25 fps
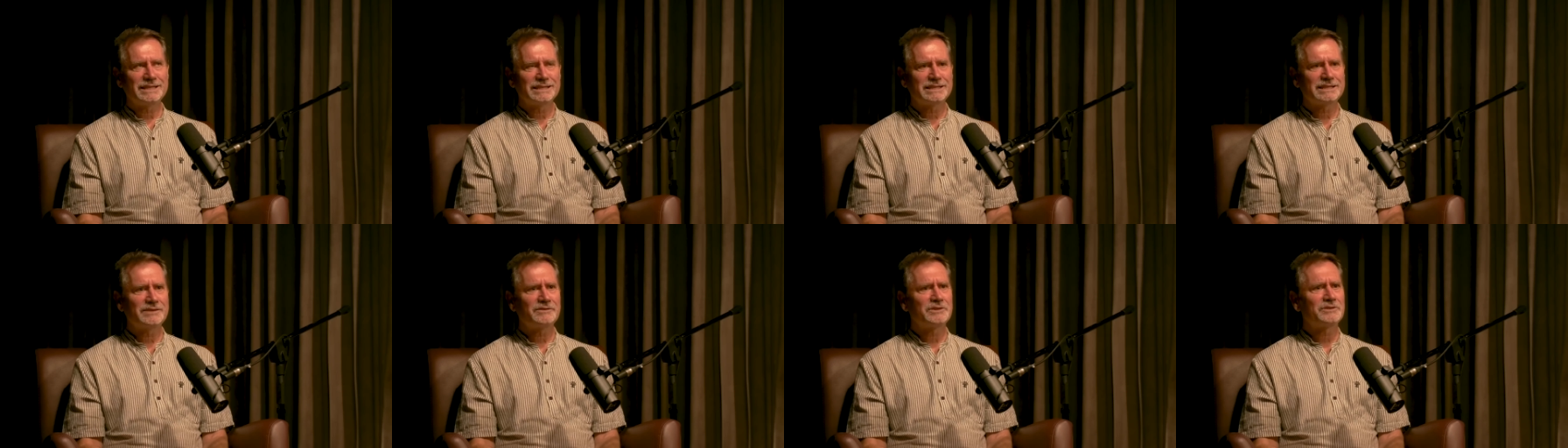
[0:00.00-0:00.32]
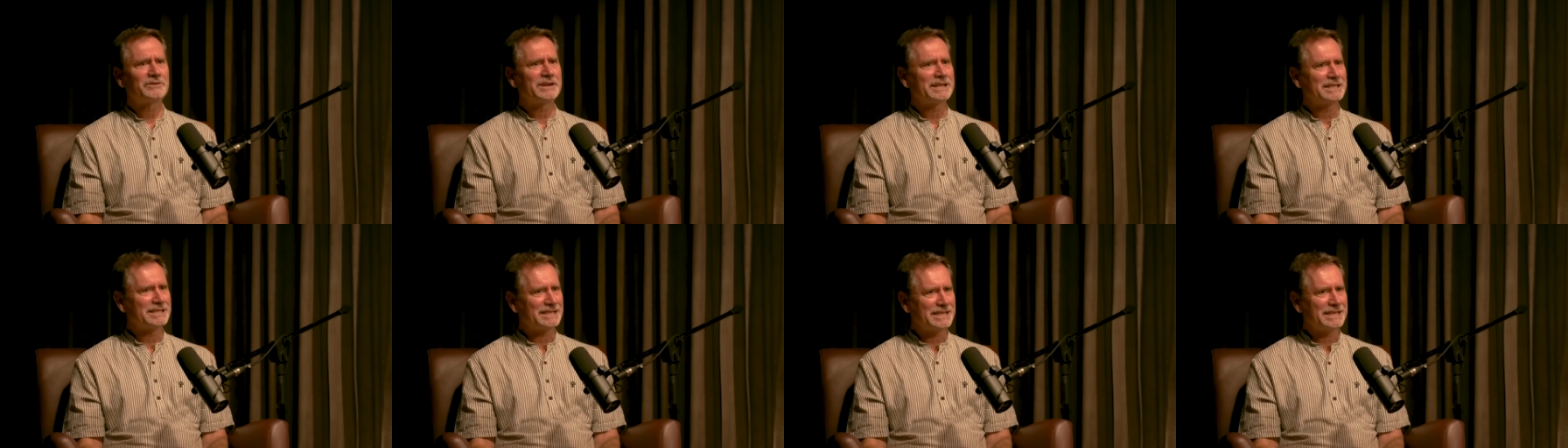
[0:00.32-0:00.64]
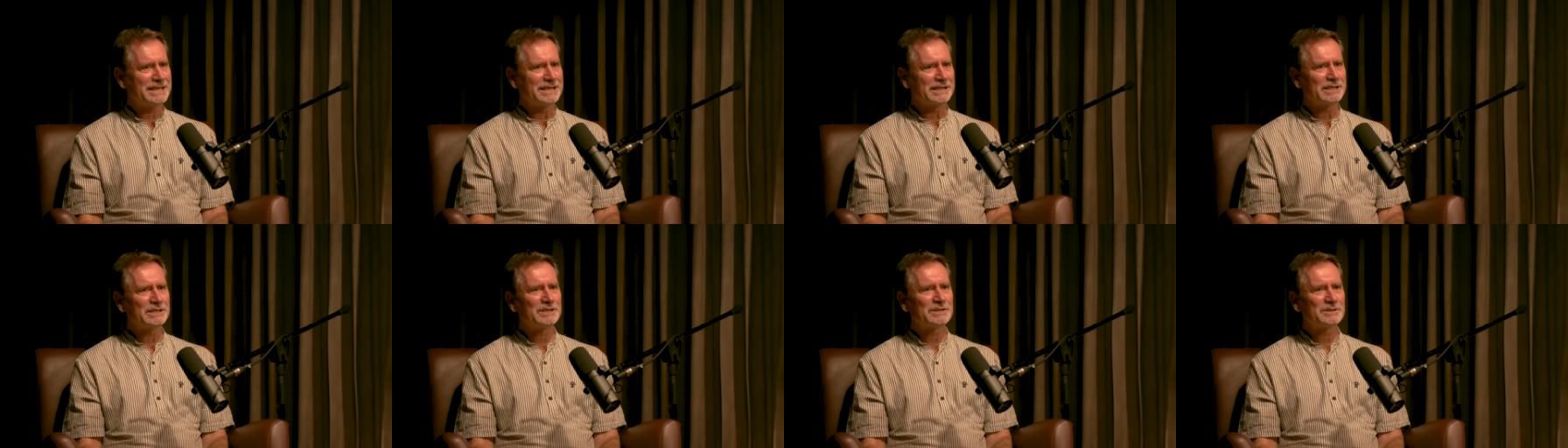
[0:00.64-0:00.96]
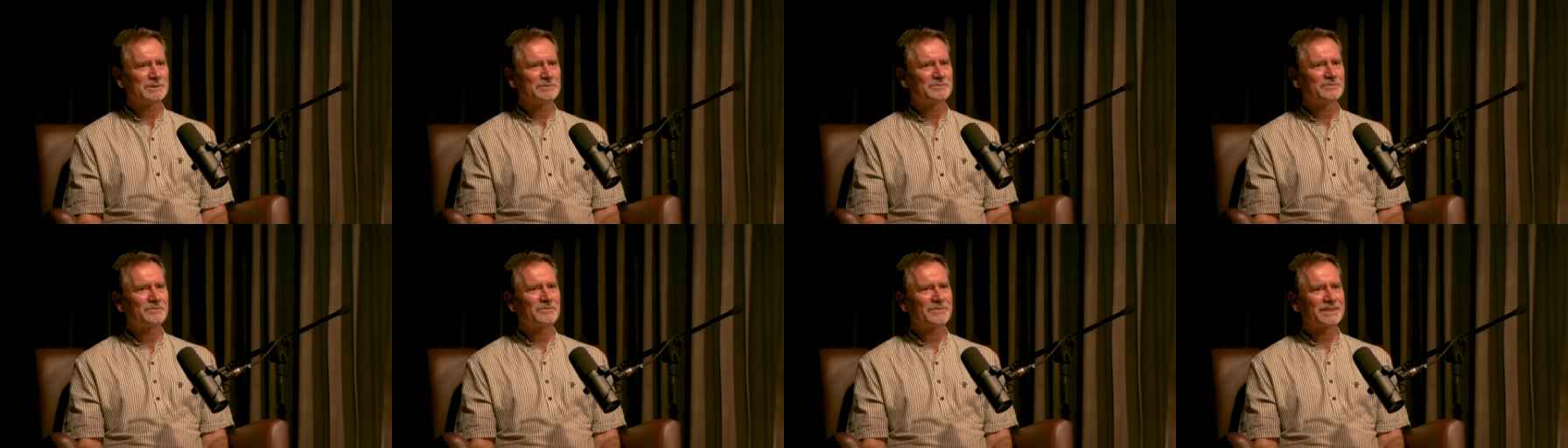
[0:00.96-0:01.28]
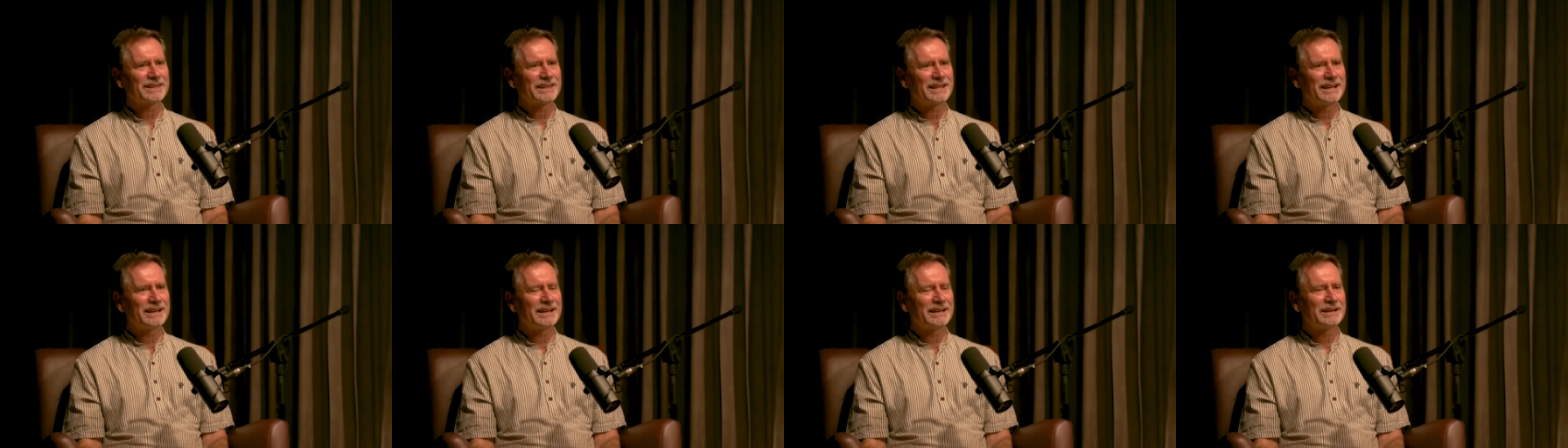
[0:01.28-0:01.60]
7 or 8 sittings
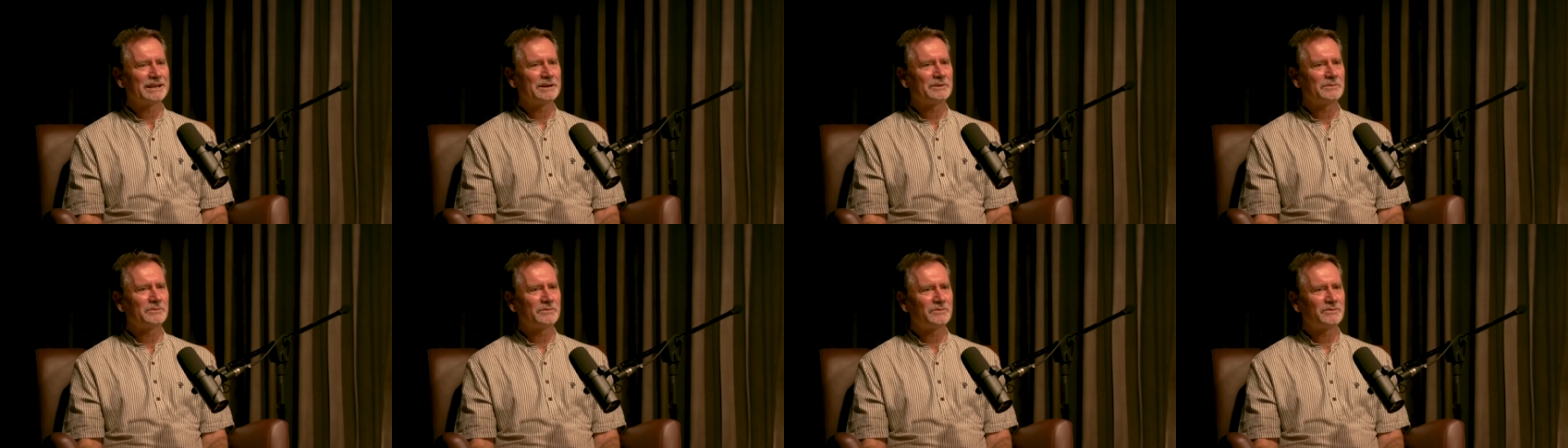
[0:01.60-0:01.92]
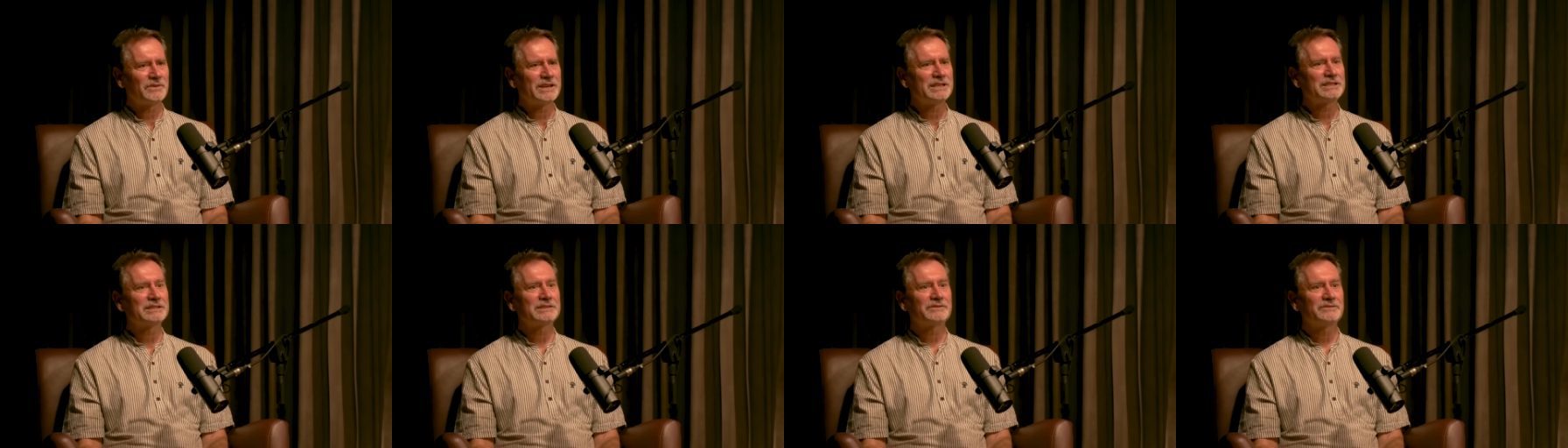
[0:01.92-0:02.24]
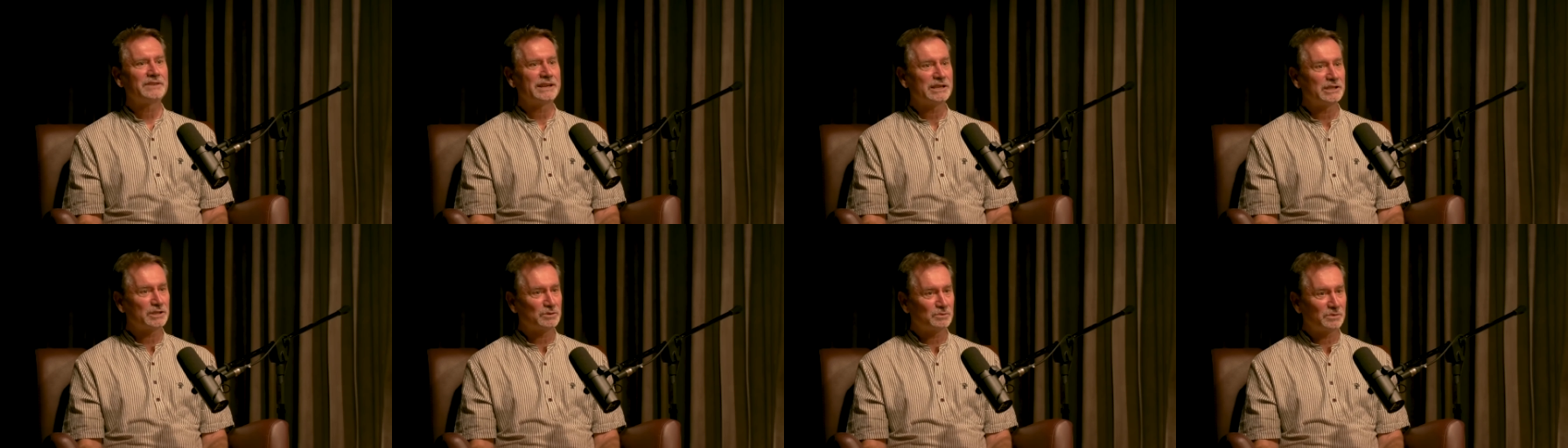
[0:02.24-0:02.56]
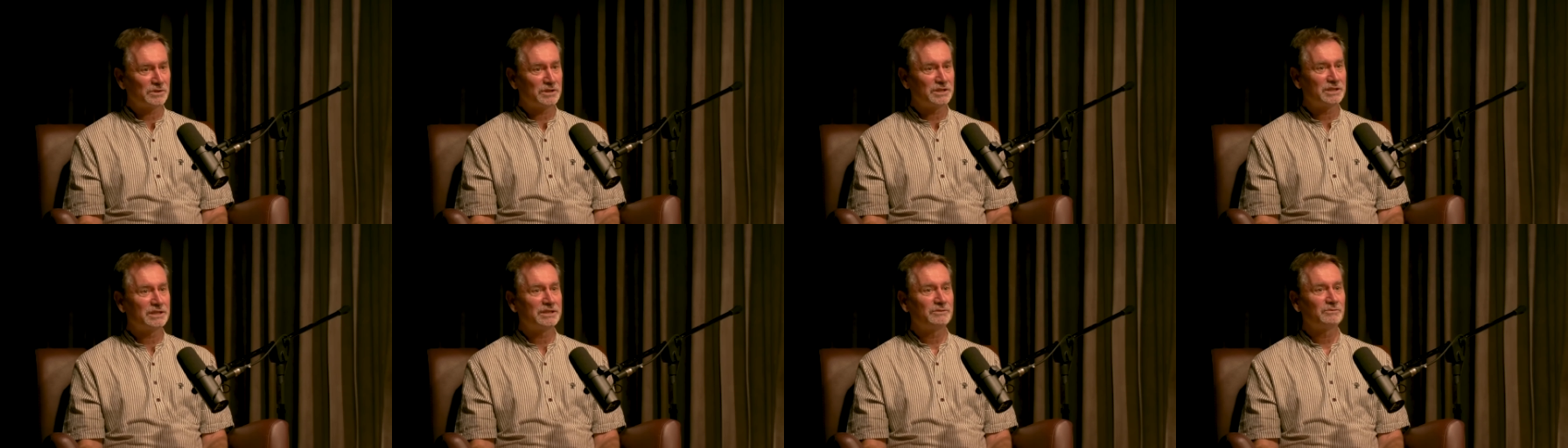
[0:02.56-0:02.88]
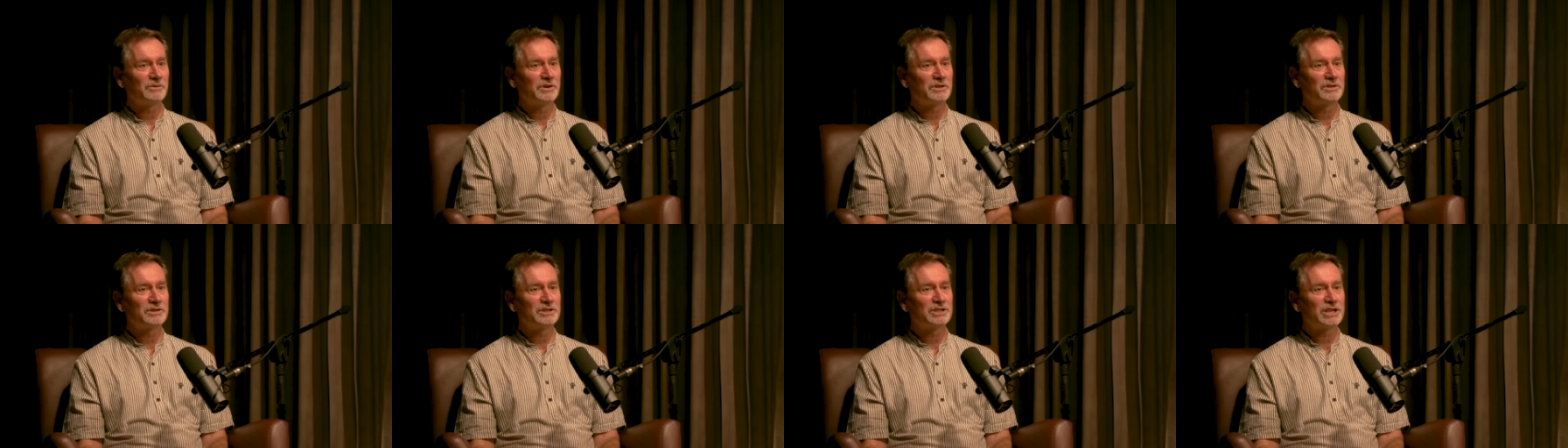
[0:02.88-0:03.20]
face to face
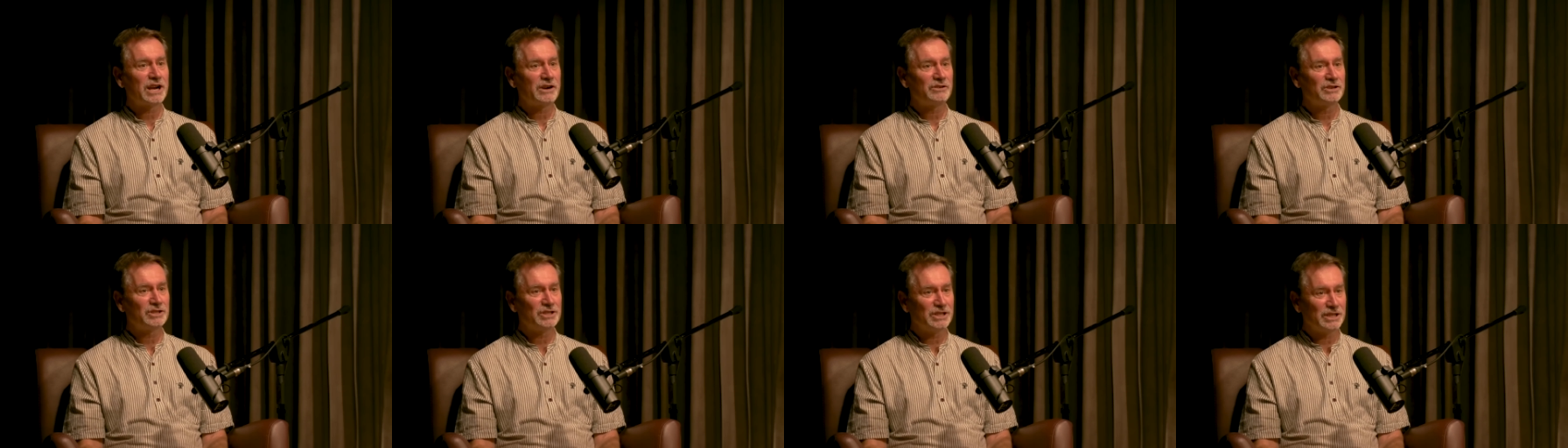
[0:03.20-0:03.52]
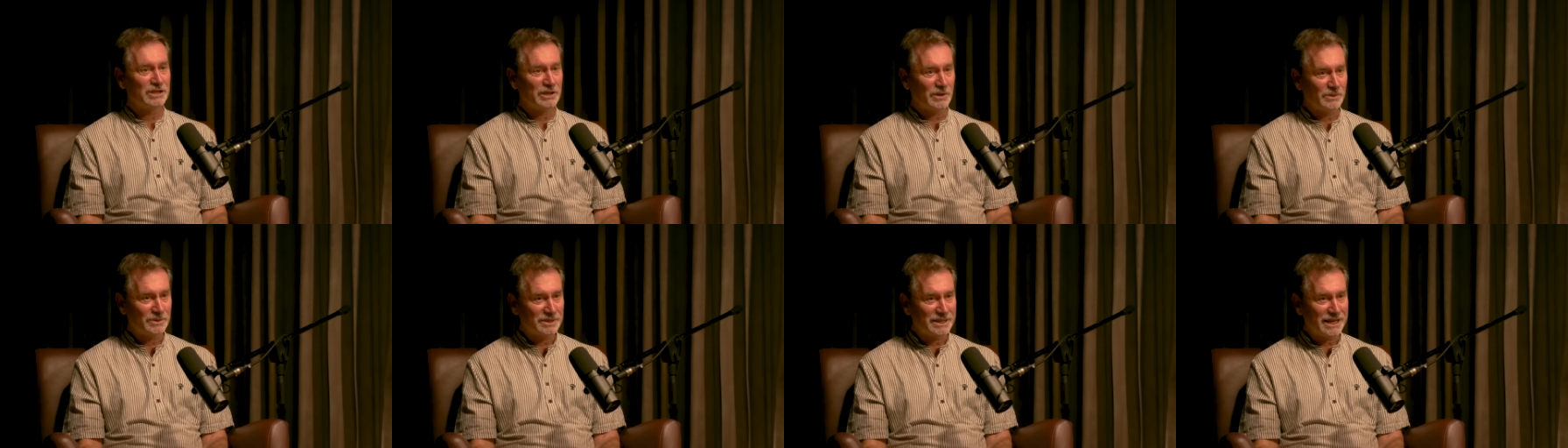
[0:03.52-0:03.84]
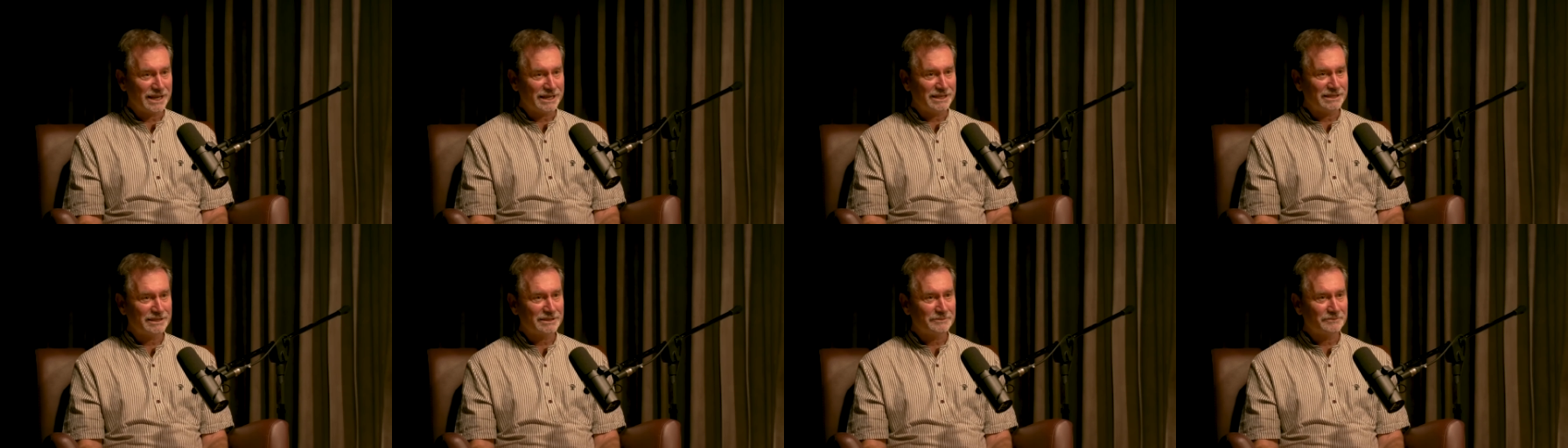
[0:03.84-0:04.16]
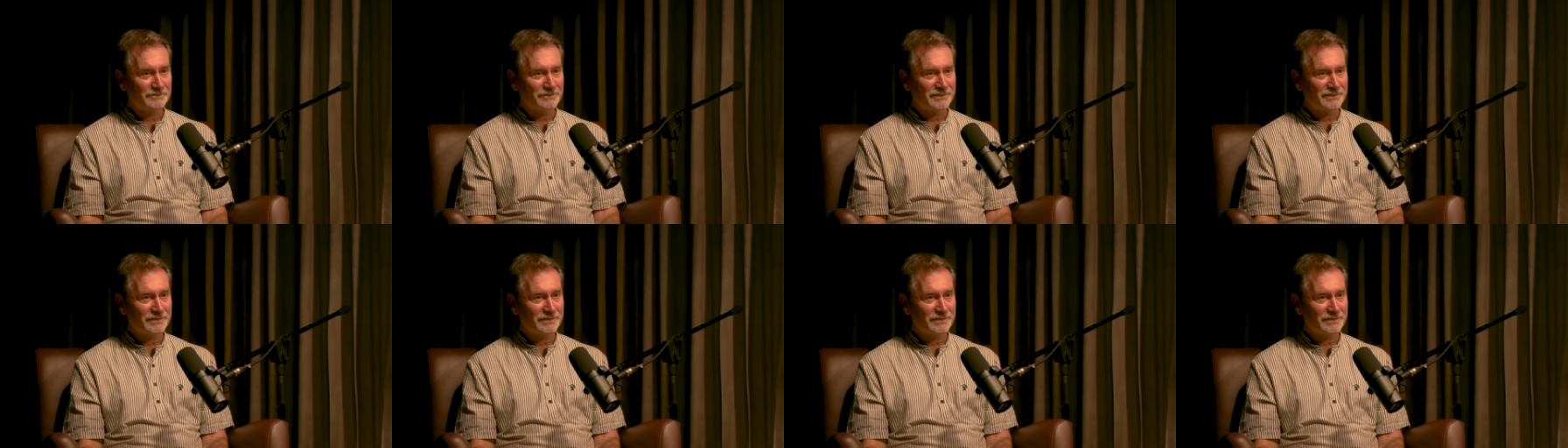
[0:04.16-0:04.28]
with Charity in those days.